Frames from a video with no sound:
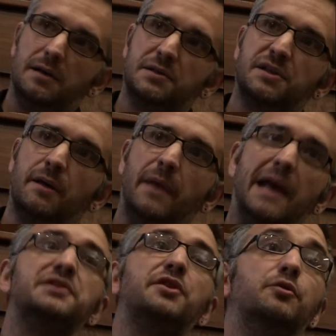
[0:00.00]
some
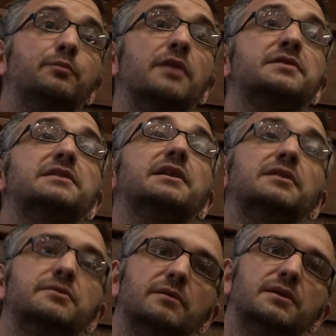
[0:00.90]
external
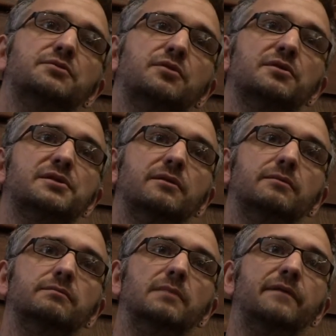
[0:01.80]
processing to a digital console,
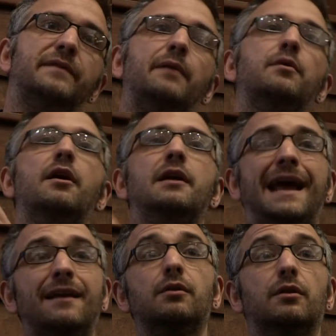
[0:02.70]
if that were an
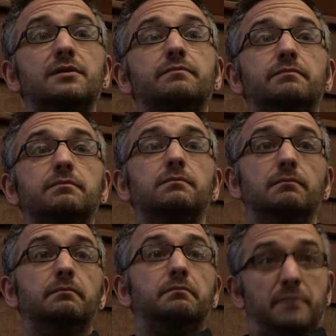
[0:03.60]
analog
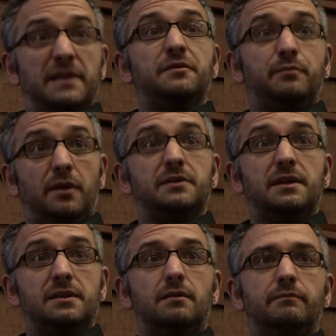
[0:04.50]
piece of
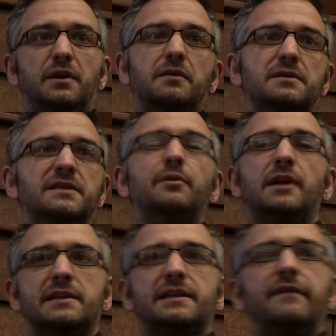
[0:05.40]
processing, because someone
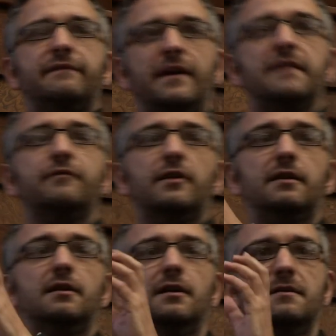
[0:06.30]
has their favourite
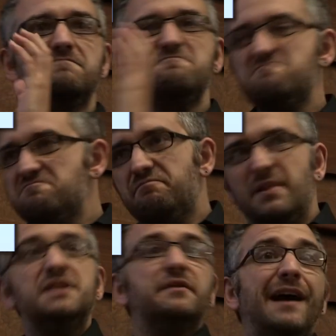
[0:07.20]

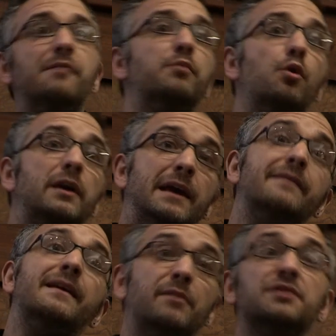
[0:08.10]
piece of outboard
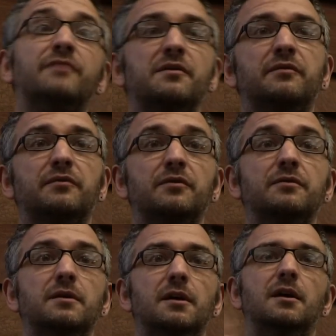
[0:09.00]
kit they must run through,
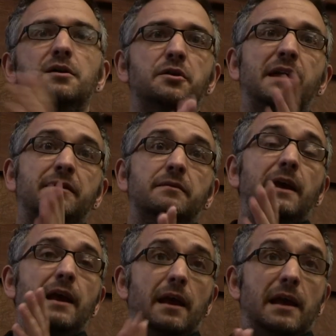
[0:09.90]
you're
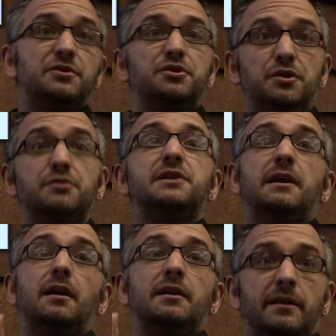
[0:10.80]
then
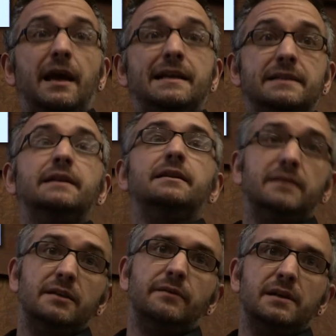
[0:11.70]
introducing another A to D and a
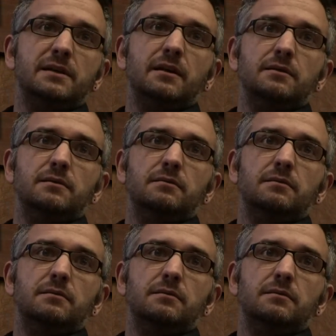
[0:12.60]
D to A stage.